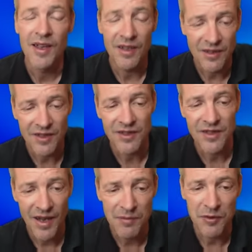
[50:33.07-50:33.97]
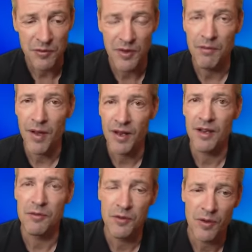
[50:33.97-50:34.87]
In this game between
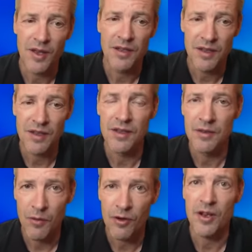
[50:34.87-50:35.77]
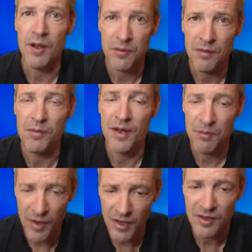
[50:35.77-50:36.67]
Makar with white and Mark Hebden
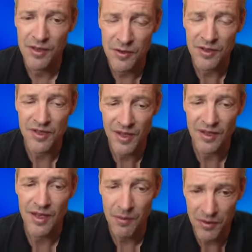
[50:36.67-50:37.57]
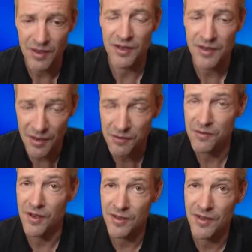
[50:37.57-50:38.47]
playing black, you can see that Hebden has
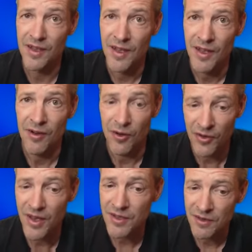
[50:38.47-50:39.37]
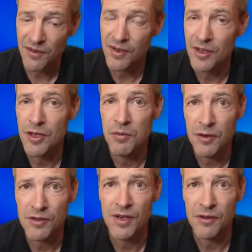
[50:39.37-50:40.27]
sacrificed on h3,
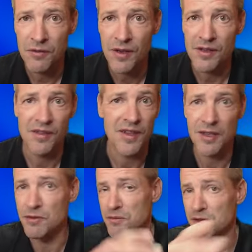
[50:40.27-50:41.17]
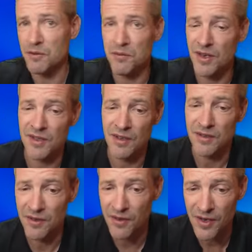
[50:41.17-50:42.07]
typical sacrifice. I think it was bishop takes
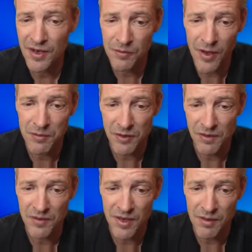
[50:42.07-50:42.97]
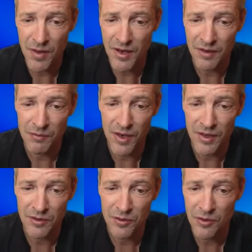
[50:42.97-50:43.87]
h3, and white must have taken back, and
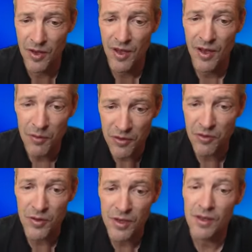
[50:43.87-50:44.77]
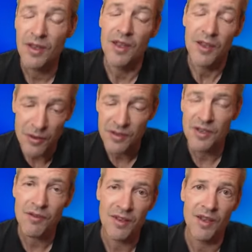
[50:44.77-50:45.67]
black took with the queen. You can
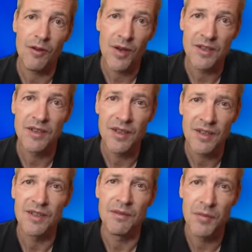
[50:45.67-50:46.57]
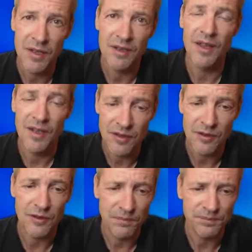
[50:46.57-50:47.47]
see right now white king is in big
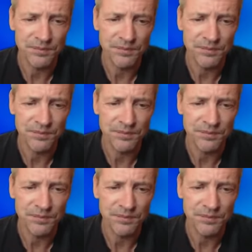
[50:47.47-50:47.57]
danger.